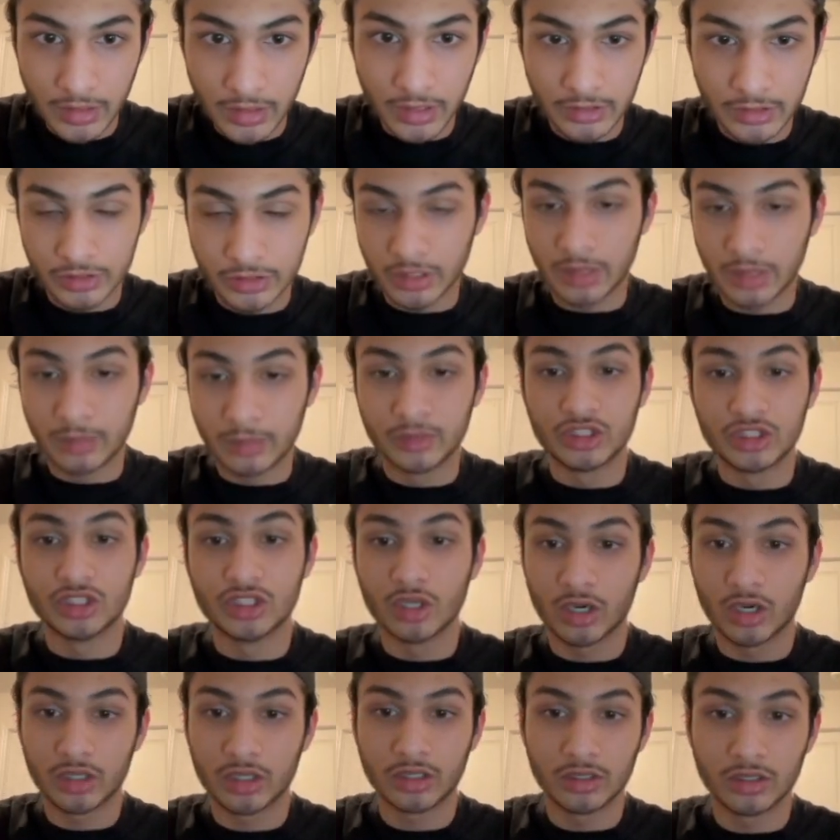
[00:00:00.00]
Instagram is
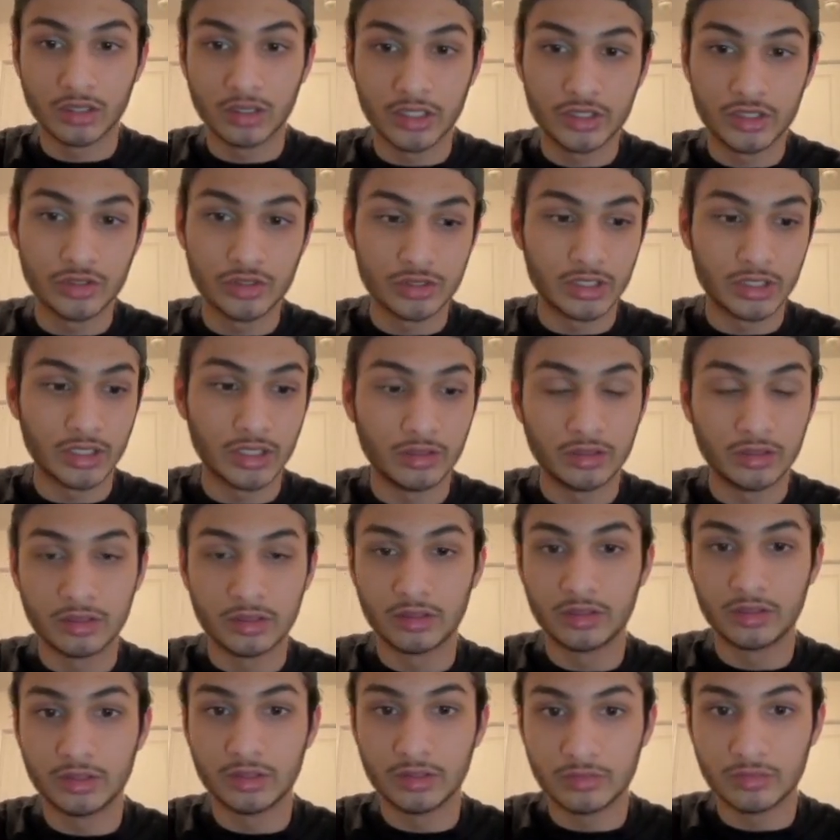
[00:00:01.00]
not going to let you send
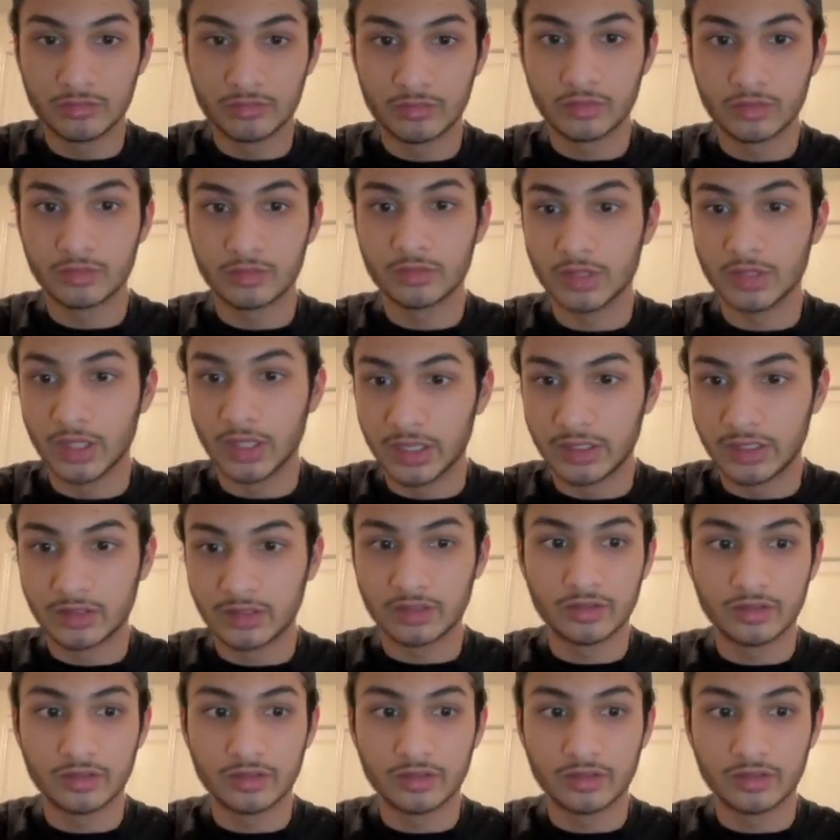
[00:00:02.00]
like